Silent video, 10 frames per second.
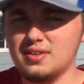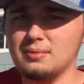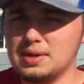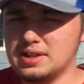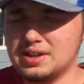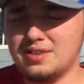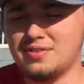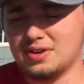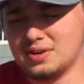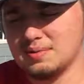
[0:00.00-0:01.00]
mainly
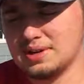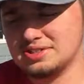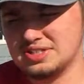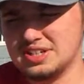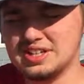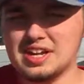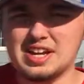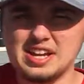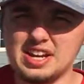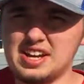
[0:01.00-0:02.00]
if you're on a budget, you can then
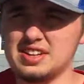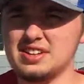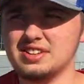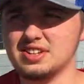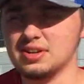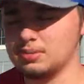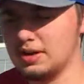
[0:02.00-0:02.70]
get an 18th scale.